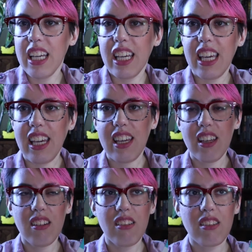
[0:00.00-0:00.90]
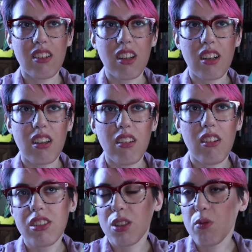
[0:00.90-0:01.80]
He
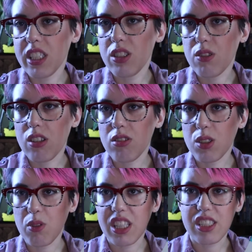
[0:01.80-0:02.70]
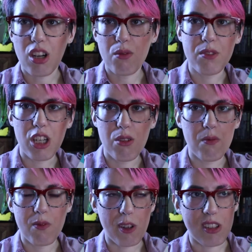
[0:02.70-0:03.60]
also really struggles with this
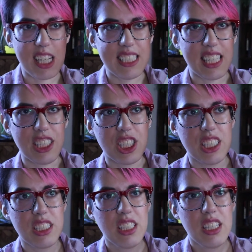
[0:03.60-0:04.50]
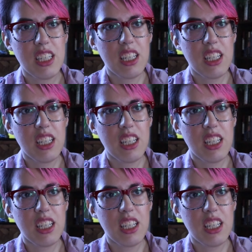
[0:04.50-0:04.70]
ovum-to-ovum fertilization.